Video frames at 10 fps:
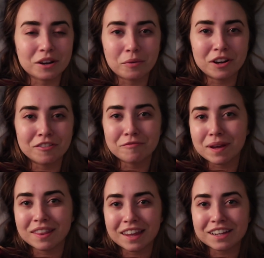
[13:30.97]
there wouldn't have
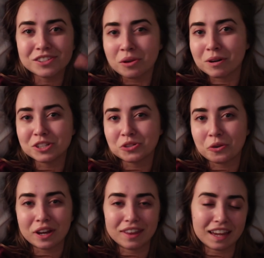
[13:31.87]
been like so much
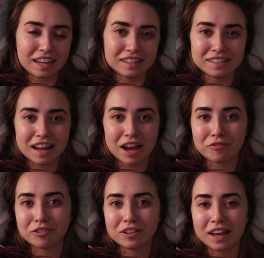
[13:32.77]
joy like in today
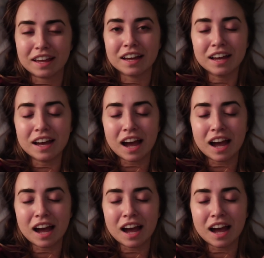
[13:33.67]
for like